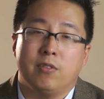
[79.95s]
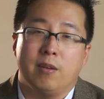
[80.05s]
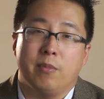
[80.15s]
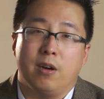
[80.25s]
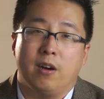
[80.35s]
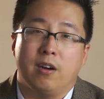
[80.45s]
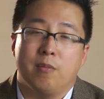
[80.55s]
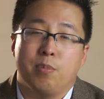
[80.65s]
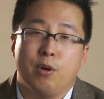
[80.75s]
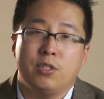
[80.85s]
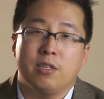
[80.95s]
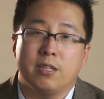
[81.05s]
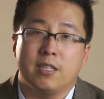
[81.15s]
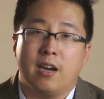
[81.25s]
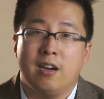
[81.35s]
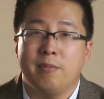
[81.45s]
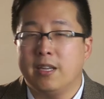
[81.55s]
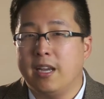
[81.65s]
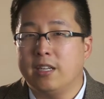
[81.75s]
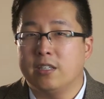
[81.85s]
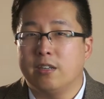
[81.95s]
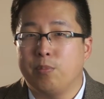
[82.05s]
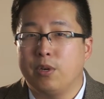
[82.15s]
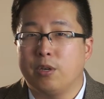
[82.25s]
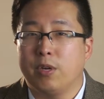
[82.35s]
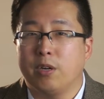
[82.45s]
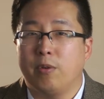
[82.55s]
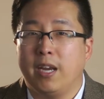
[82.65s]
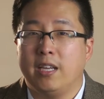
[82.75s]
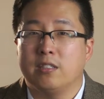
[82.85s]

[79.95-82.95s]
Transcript: them are approaching retirement age at a pretty quick rate,